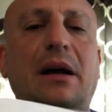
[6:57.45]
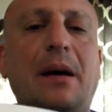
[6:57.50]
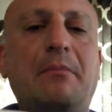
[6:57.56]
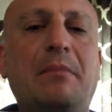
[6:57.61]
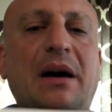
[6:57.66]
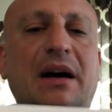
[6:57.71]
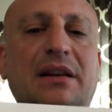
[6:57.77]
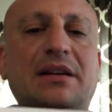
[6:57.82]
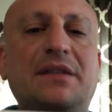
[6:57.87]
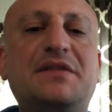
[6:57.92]

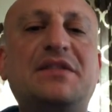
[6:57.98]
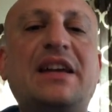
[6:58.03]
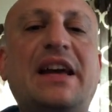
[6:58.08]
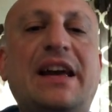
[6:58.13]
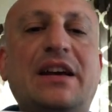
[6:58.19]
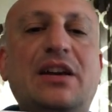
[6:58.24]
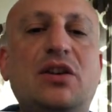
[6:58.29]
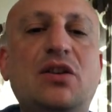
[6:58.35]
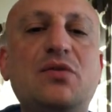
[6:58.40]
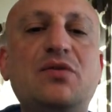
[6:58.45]
bottle of
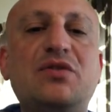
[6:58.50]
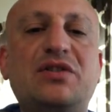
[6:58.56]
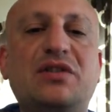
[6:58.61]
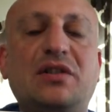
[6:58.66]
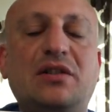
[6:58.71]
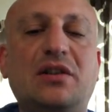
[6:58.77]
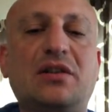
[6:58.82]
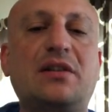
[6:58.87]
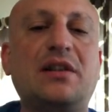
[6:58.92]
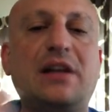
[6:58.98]
Tang used to
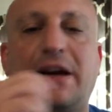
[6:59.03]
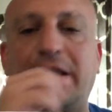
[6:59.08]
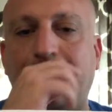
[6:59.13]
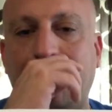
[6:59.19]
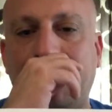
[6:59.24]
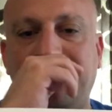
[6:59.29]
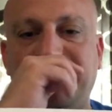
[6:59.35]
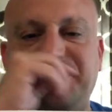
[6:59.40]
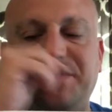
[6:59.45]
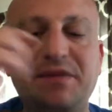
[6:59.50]
look like.
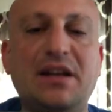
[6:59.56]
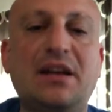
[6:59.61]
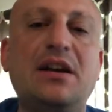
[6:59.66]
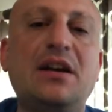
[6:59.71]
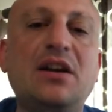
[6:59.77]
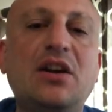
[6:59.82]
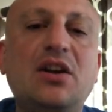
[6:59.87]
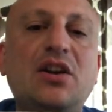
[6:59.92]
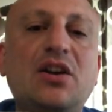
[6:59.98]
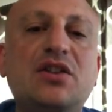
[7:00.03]

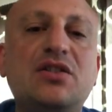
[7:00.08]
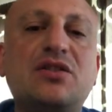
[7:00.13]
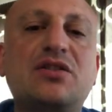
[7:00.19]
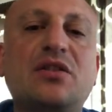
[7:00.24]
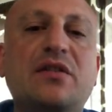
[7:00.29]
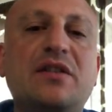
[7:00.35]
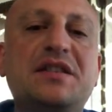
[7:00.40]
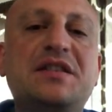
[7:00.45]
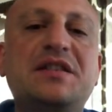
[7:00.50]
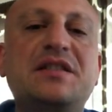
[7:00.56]
So
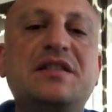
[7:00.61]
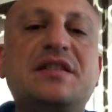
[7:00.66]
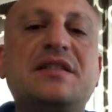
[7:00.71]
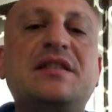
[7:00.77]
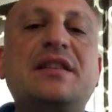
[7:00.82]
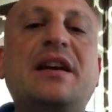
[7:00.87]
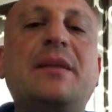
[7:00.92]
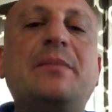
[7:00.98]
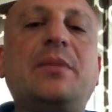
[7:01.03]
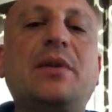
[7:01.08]
this is a
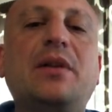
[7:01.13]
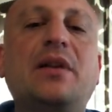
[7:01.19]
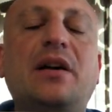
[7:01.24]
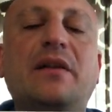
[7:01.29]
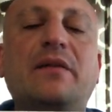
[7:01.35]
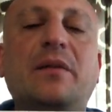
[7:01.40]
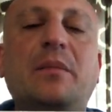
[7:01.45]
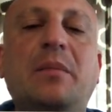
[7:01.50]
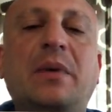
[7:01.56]
sample of a